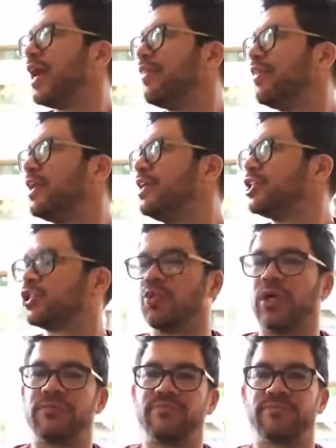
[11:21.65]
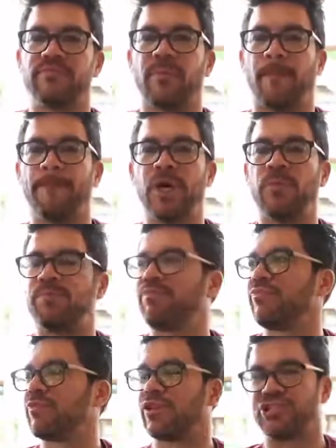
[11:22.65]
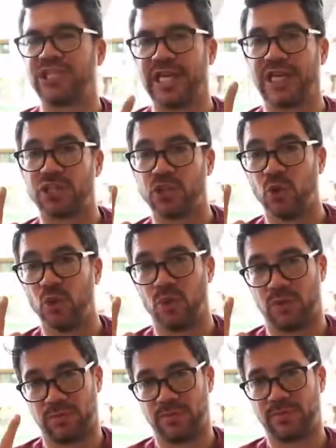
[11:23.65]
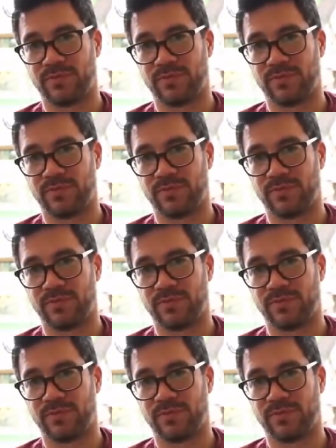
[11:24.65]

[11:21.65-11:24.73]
and then he just went, boop, because he had a tool.